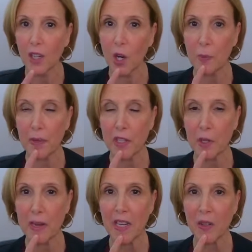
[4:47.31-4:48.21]
Open
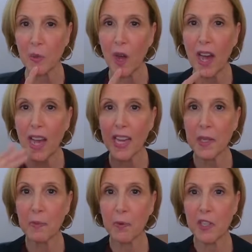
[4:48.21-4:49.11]
your mouth
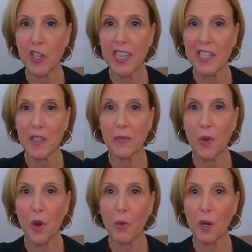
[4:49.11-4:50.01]
wide, project it
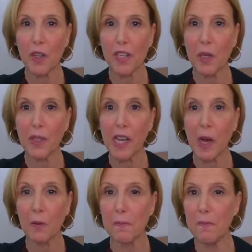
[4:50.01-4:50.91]
forward. Here we
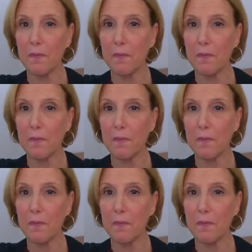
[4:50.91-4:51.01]
go.